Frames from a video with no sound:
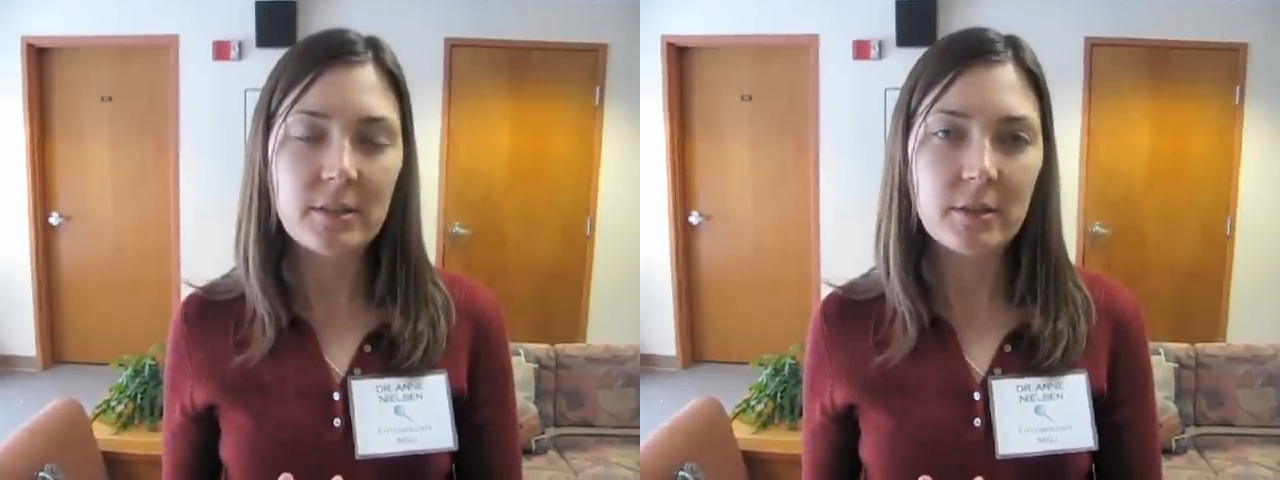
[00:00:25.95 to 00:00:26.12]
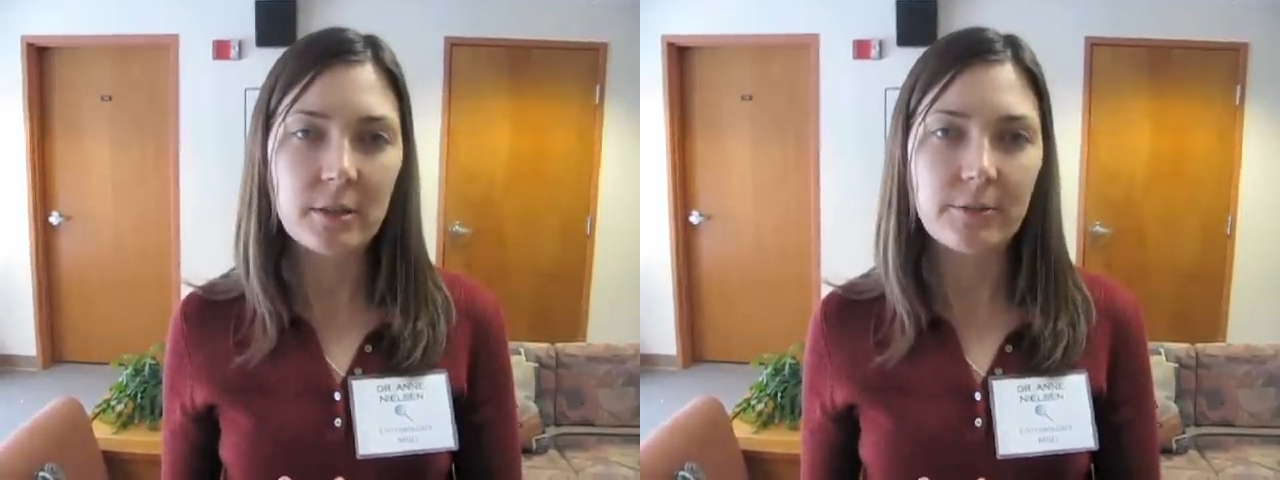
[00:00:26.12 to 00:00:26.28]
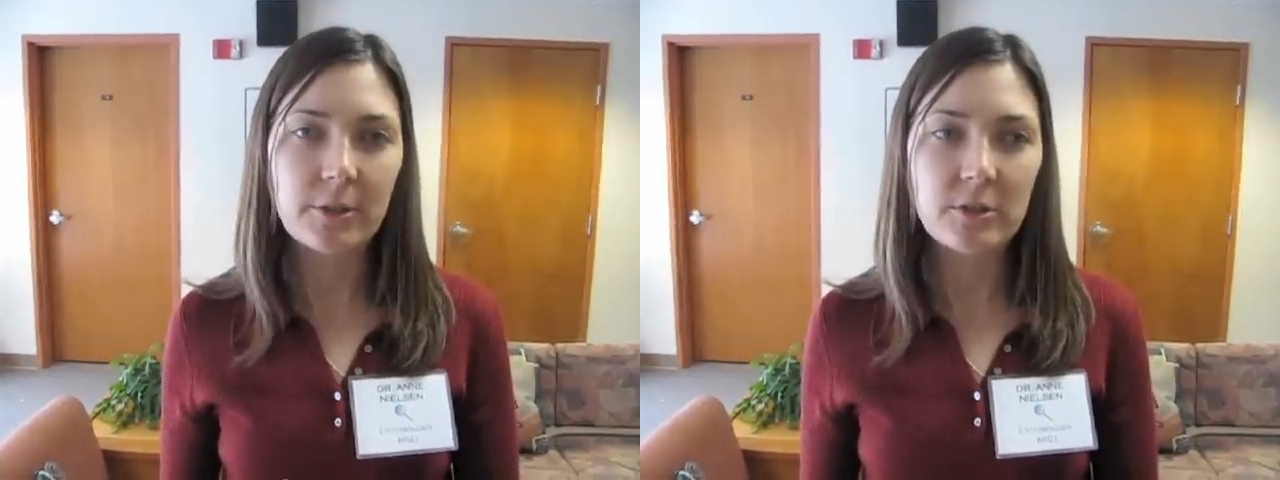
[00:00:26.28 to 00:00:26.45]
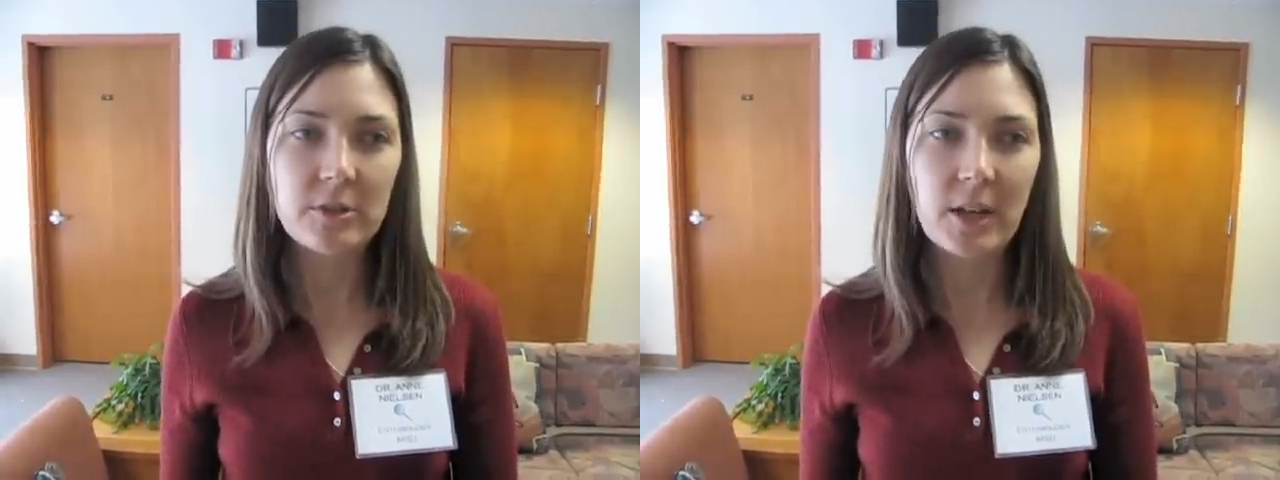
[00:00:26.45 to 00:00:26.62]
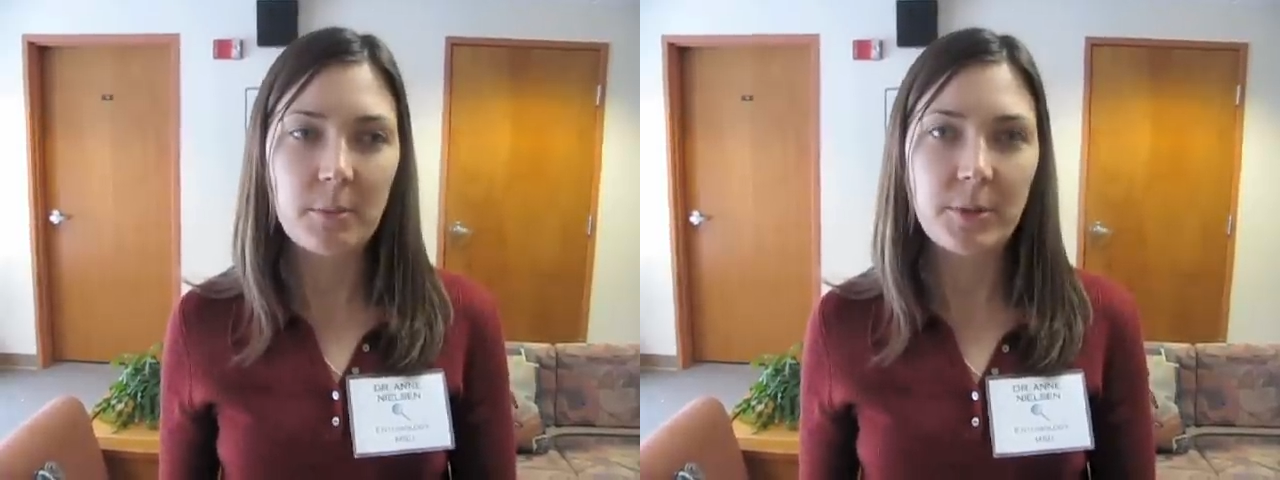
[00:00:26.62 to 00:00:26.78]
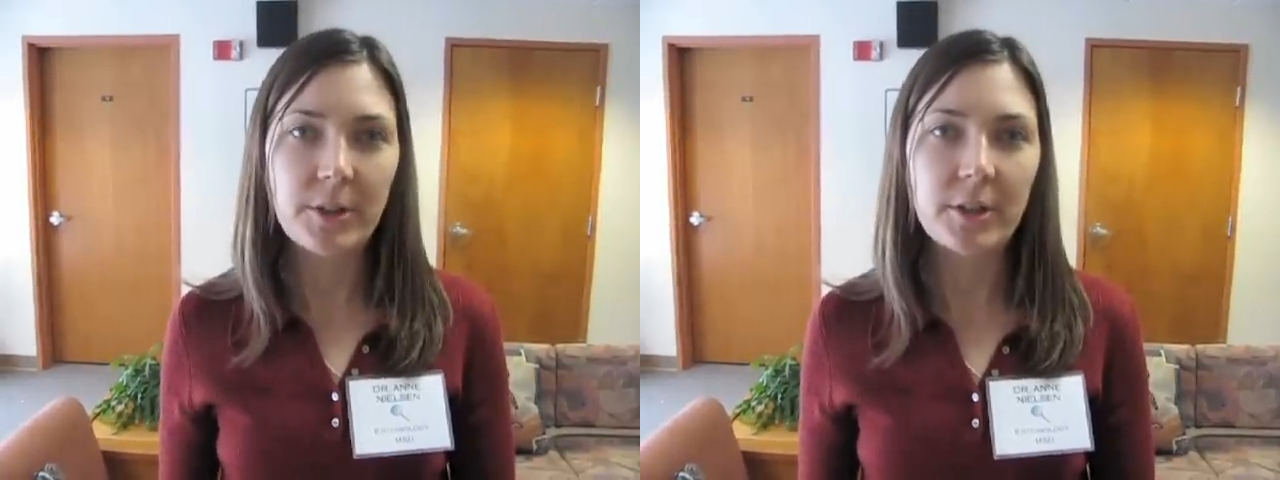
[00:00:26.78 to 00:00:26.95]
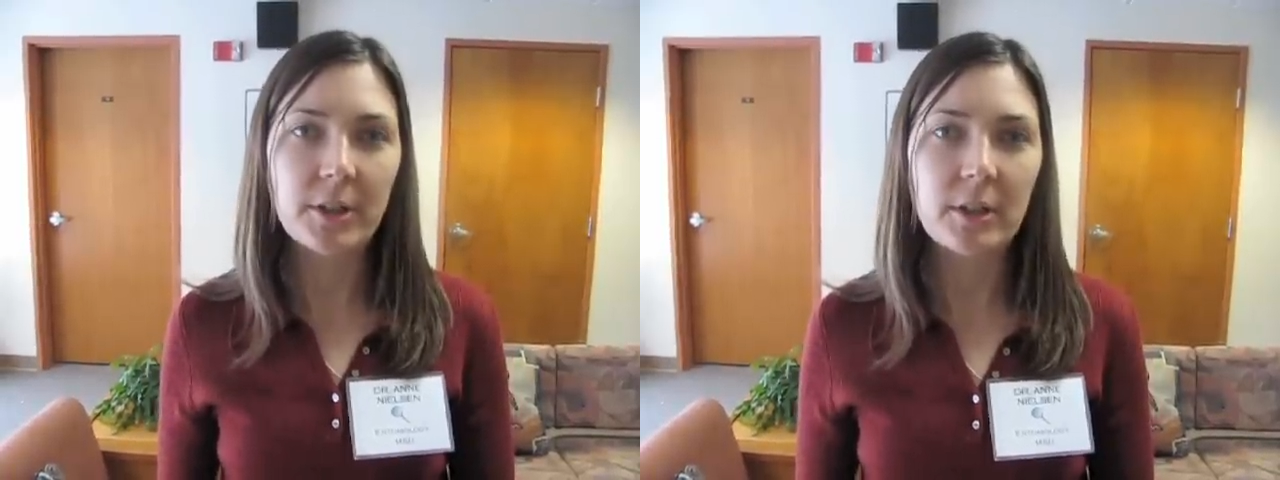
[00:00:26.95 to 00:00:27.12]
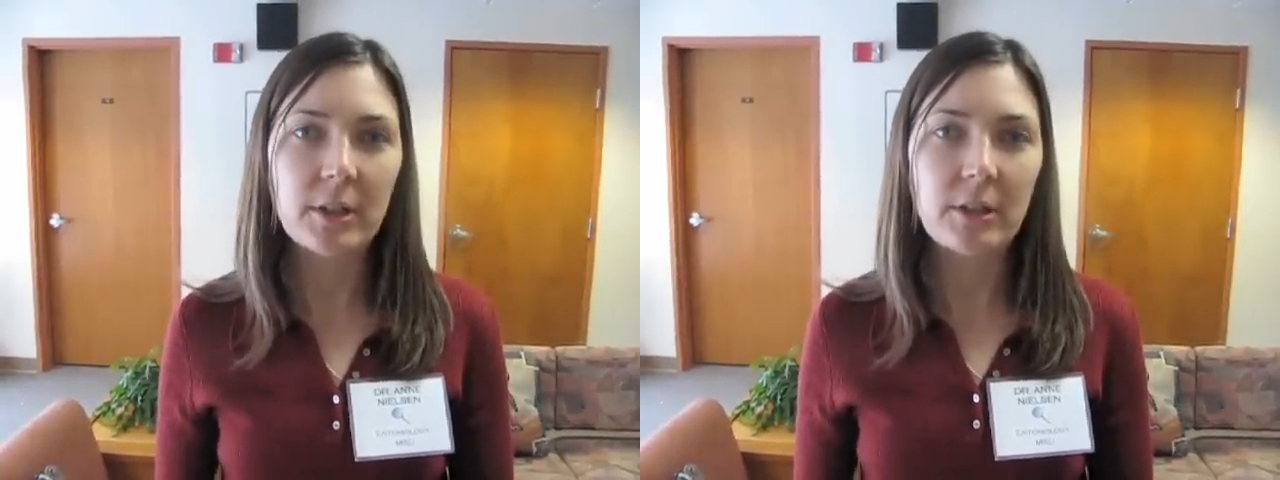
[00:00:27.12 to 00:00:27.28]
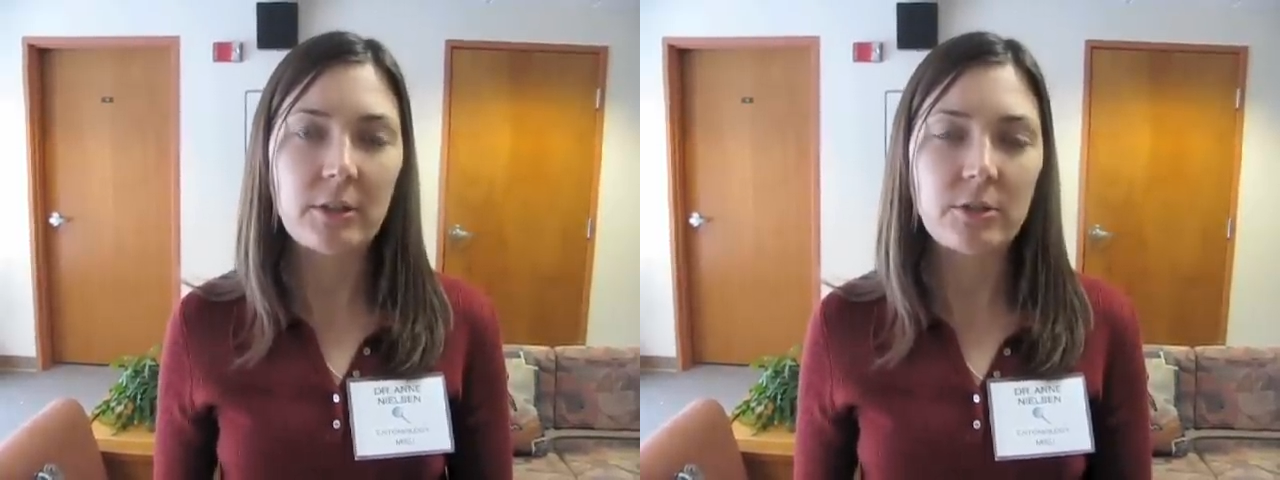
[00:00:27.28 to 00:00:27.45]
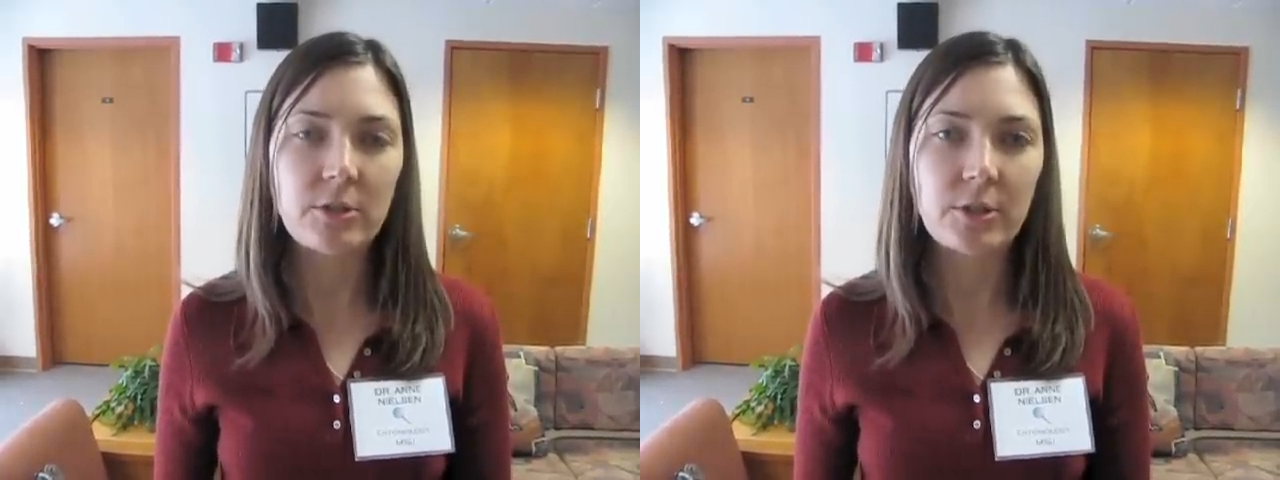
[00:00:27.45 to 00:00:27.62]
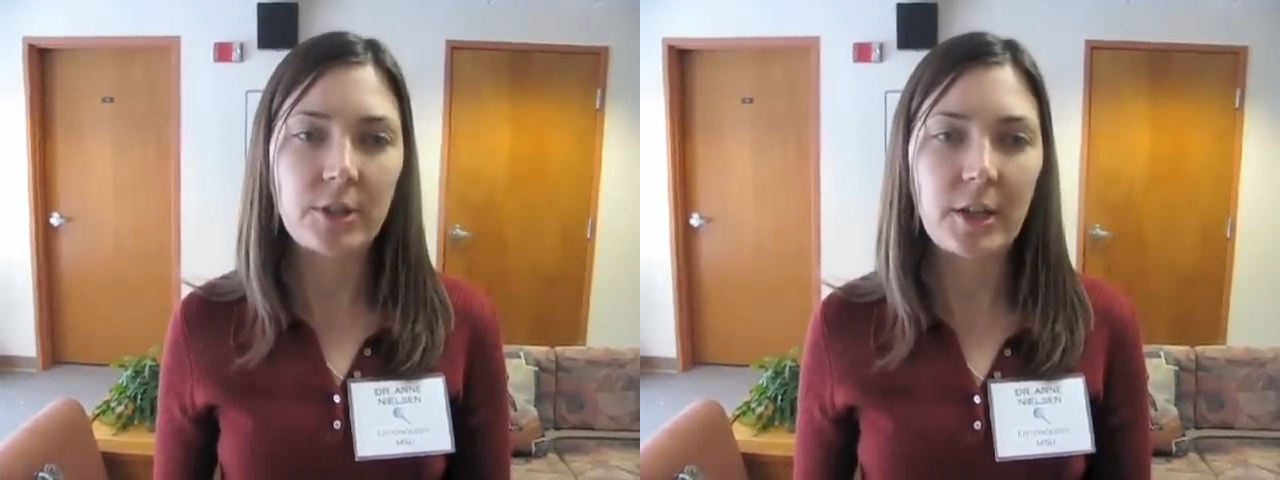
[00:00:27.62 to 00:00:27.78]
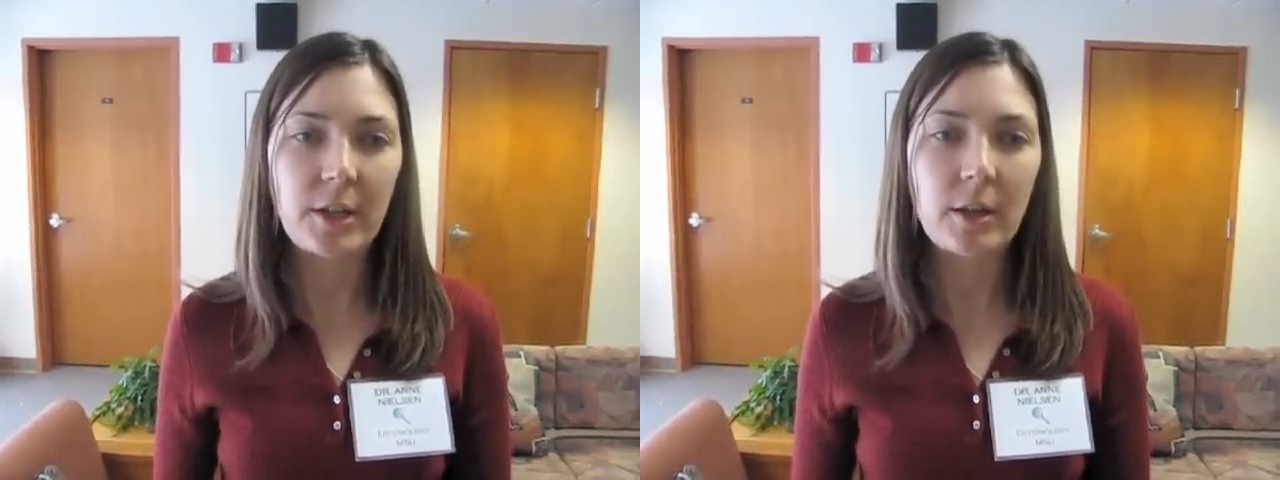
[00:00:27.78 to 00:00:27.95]
The first time period is
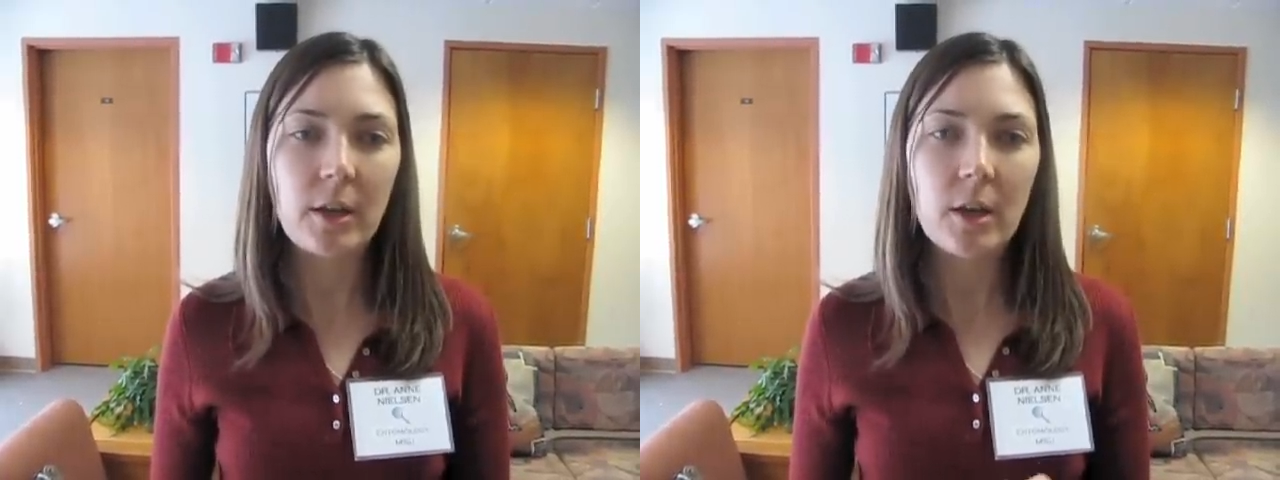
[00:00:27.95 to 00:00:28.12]
during